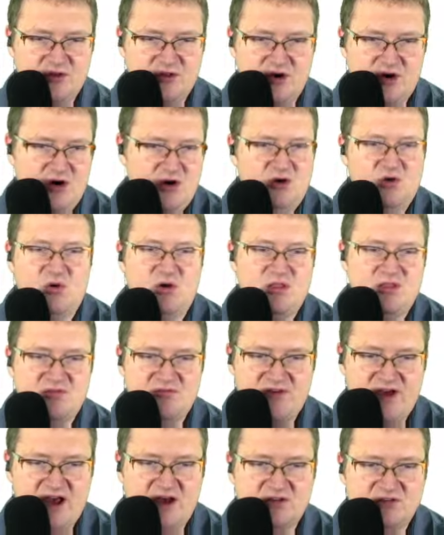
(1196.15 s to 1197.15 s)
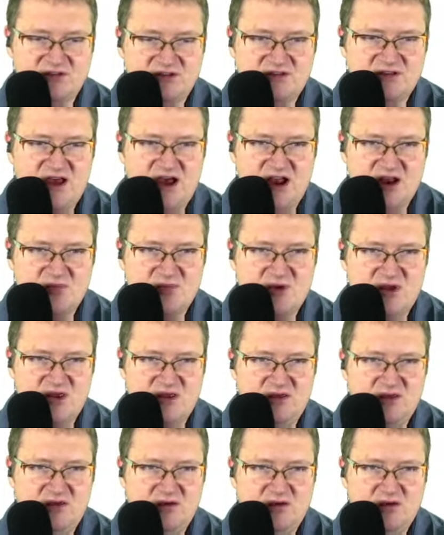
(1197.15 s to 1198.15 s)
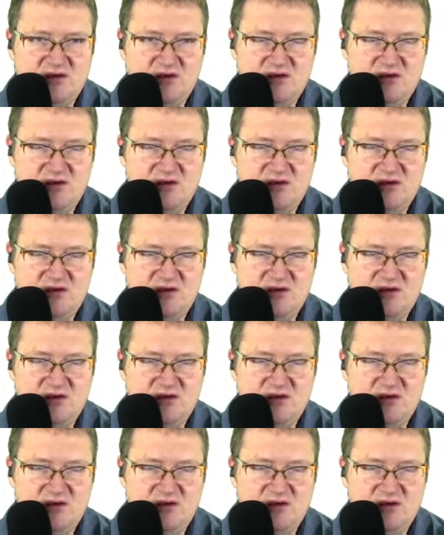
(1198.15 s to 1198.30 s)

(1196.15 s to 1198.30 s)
There are no other vowels. It's got to be